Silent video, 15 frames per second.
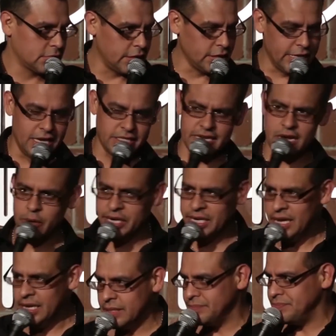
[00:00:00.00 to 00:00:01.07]
Because that's how we
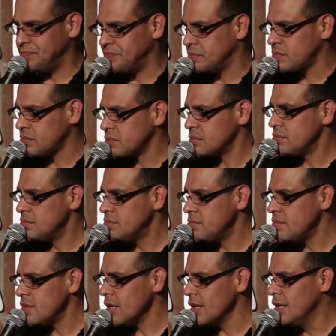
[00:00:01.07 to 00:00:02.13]
did it.
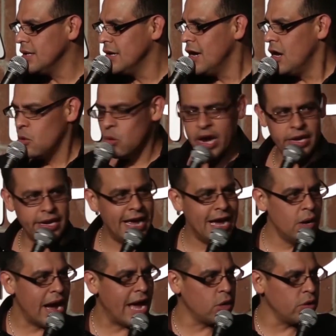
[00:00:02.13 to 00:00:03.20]
Right
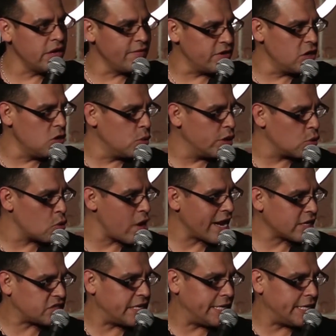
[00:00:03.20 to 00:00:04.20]
now, I don't even know what Rack